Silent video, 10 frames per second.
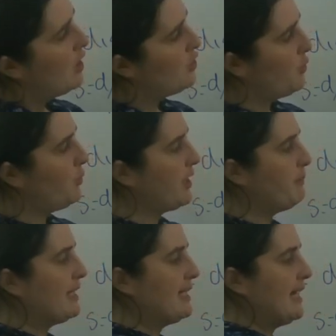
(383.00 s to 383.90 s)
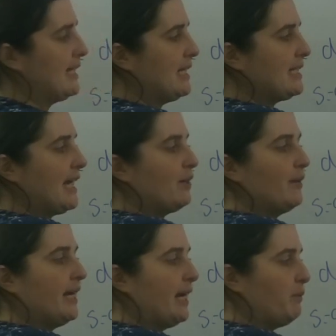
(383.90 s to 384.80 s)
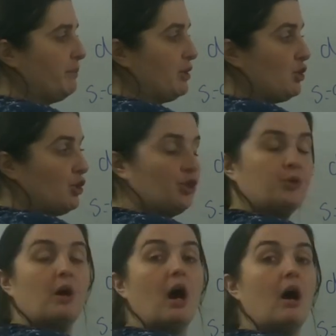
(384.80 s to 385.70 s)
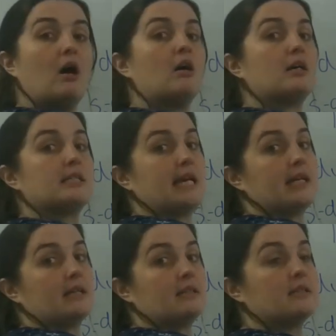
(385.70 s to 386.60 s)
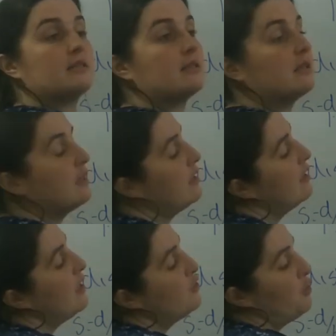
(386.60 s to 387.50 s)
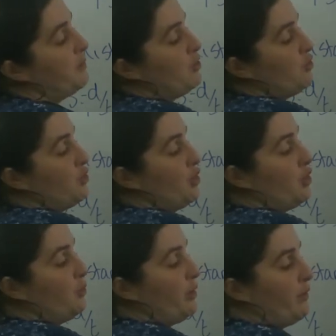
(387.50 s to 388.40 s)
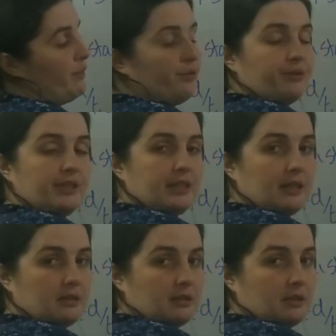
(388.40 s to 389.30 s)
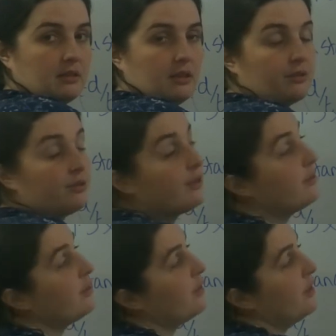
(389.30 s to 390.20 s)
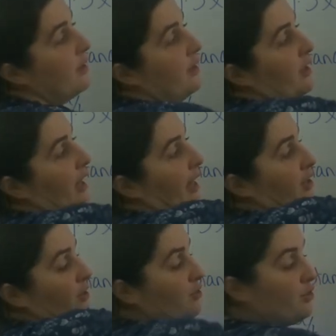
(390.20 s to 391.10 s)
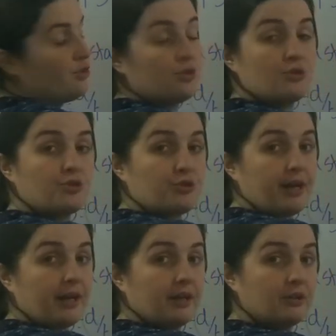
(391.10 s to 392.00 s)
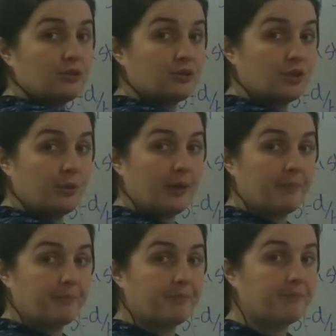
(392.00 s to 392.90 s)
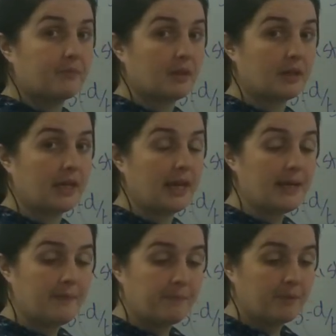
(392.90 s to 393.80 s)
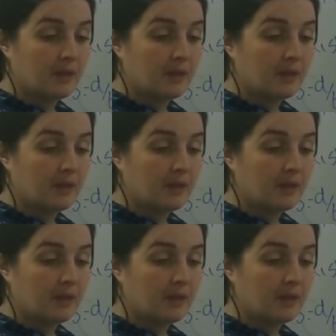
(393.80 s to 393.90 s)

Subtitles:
So what it means here, this angle here would be 2 arc seconds. So it'd be 2 over 3,600. And you can just do trig to do it. Okay.